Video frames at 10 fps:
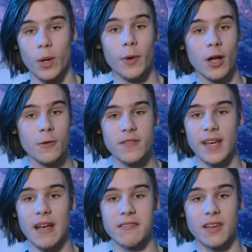We were close to
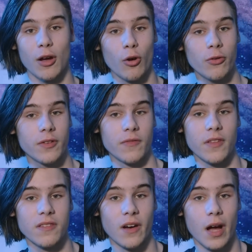guessing a lot of
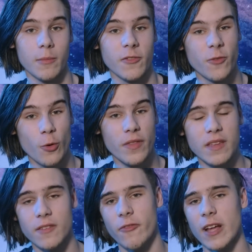the times for
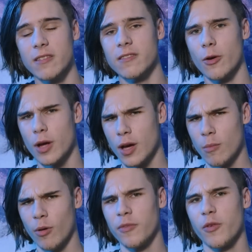these events, so
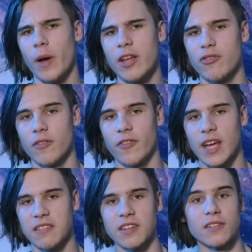props to Adrian for
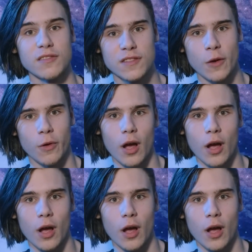getting so